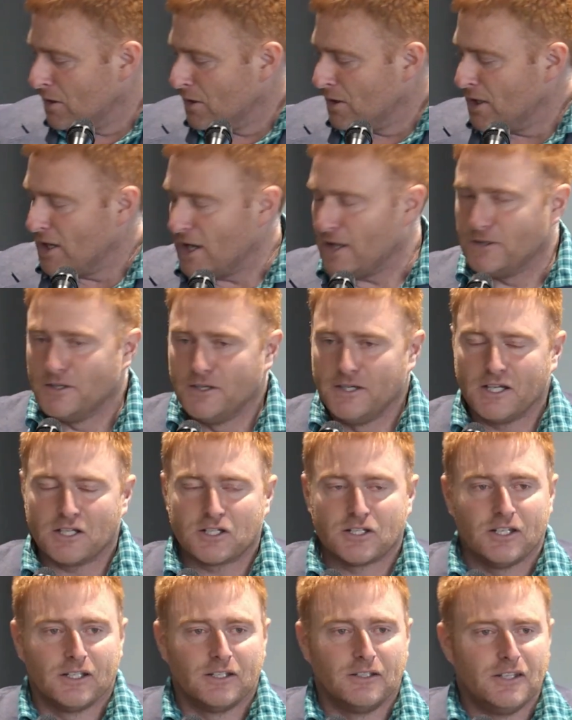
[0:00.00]
And the
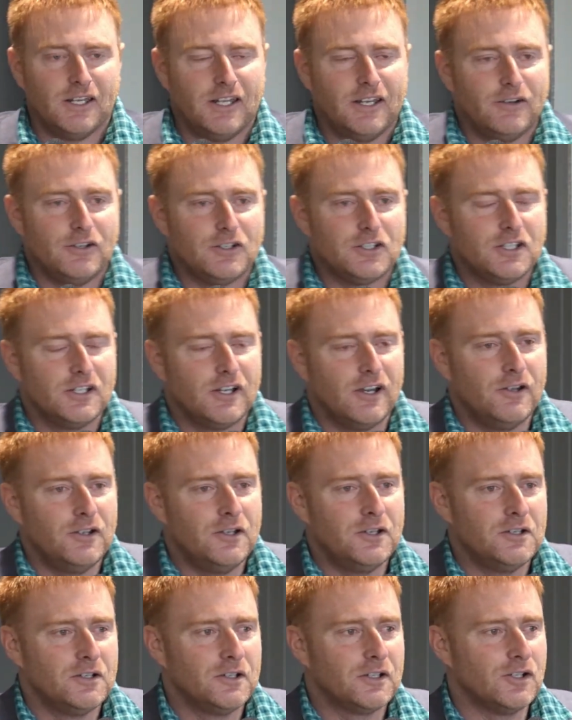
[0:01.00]
next thing there is
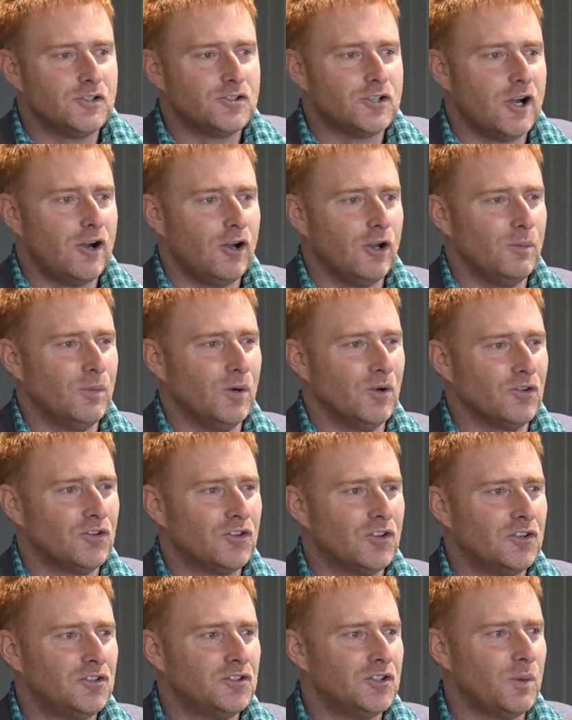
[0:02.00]
controllables.
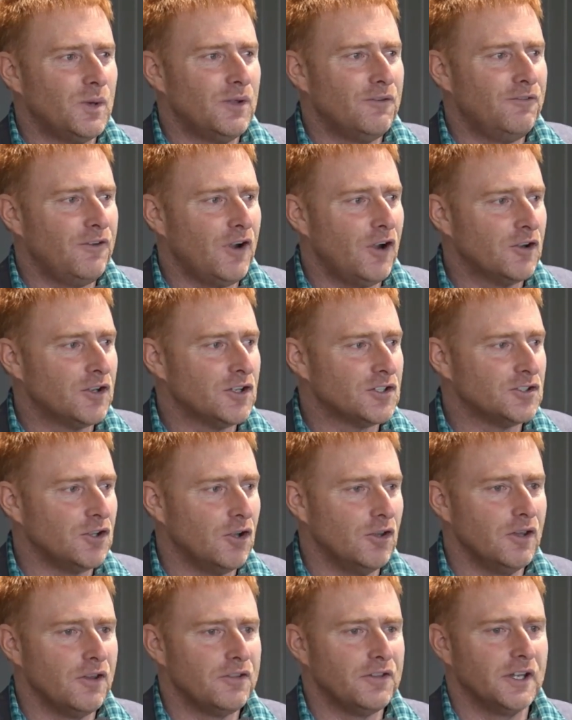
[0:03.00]
So we focus
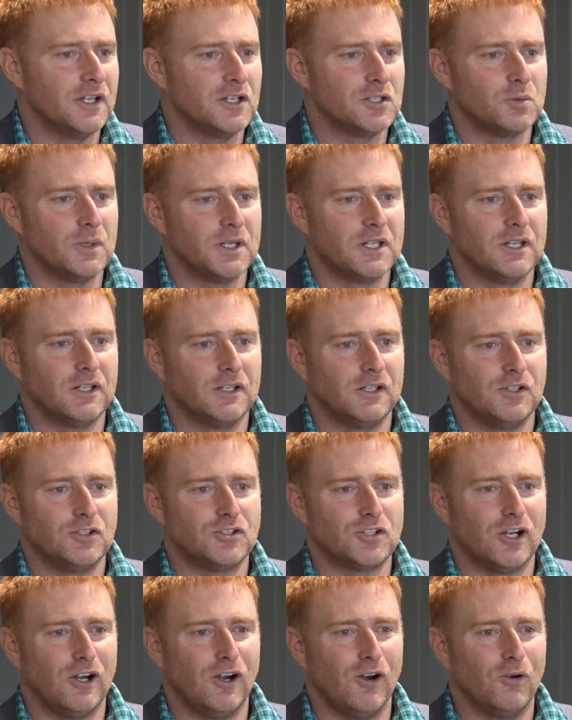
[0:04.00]
on the things we can
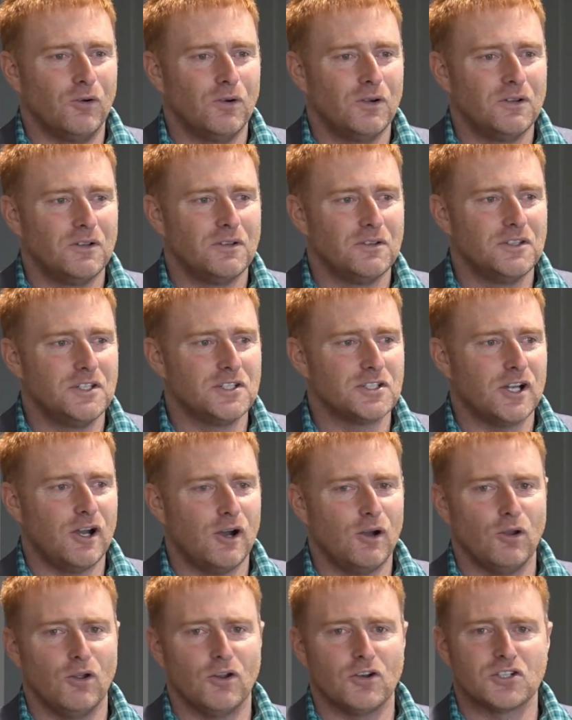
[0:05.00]
control. There's a
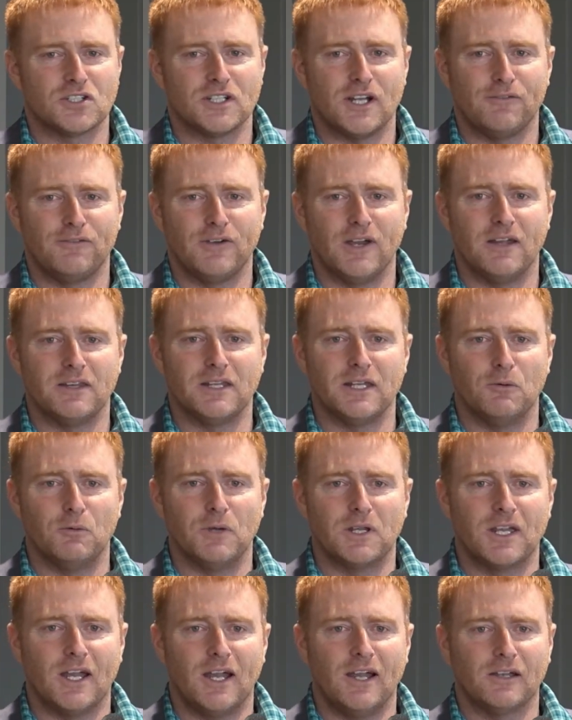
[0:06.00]
whole lot of stuff out there
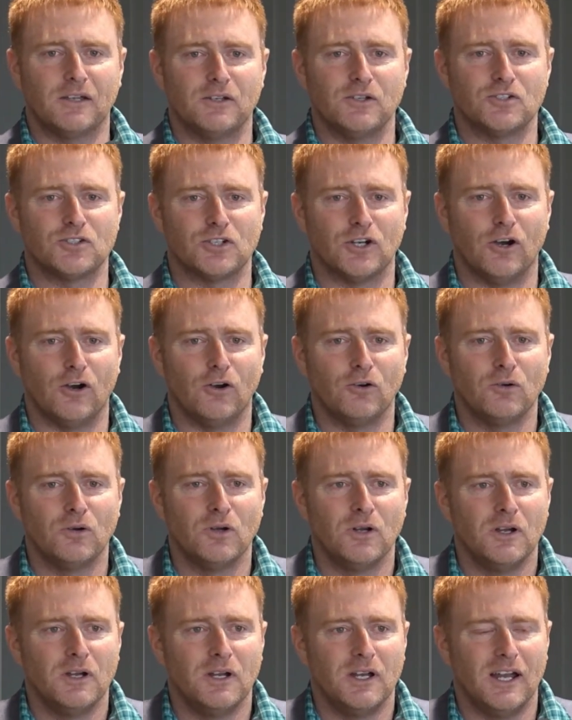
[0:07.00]
we can't control,
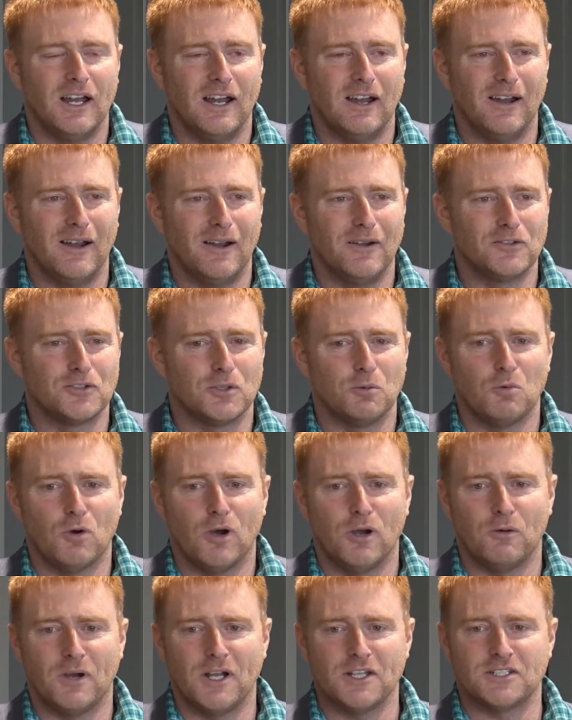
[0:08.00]
so
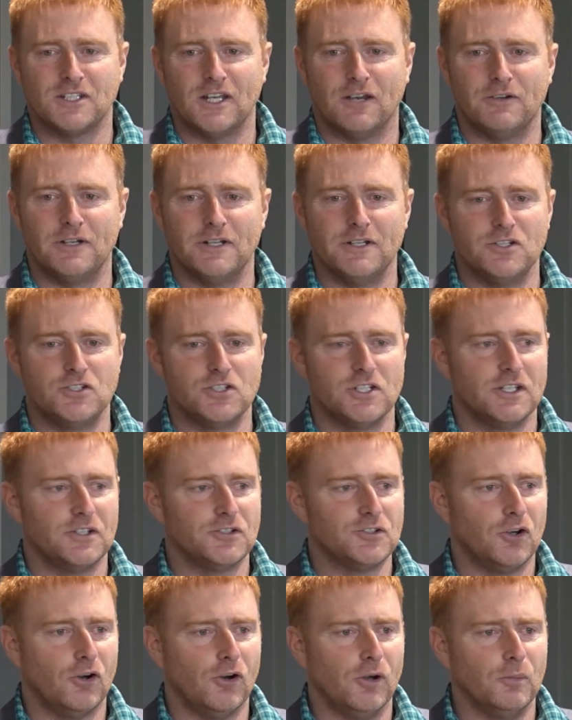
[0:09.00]
why waste our energy and
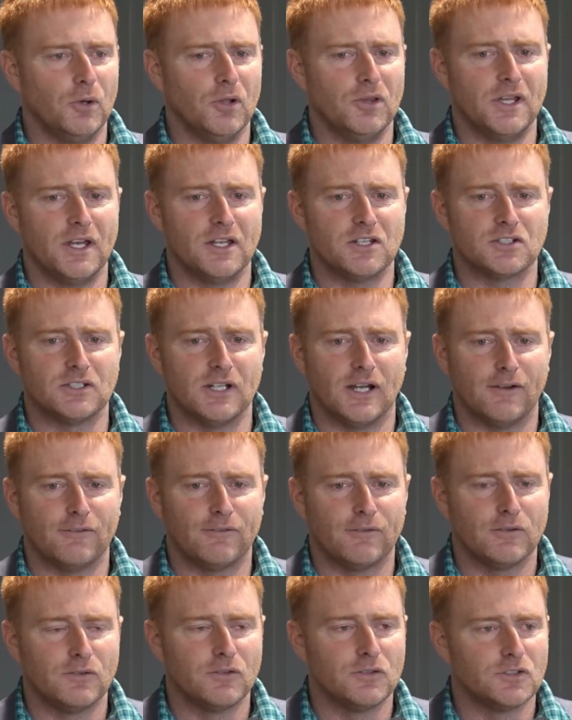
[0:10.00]
time on that
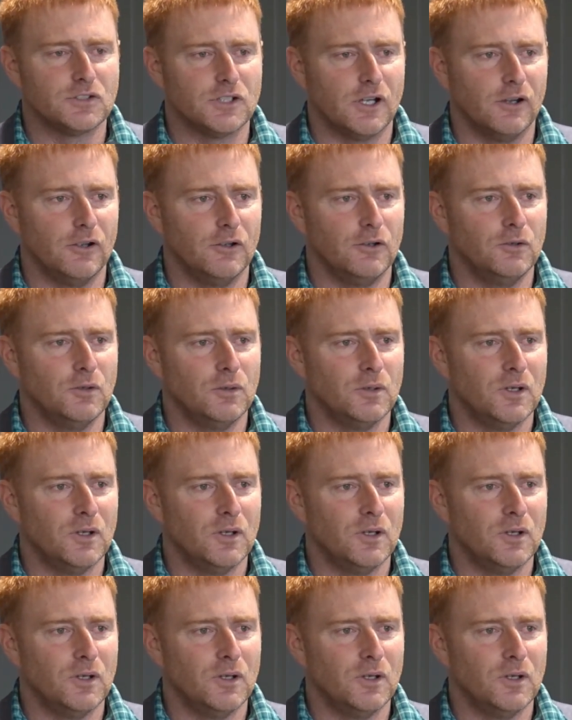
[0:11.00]
stuff? So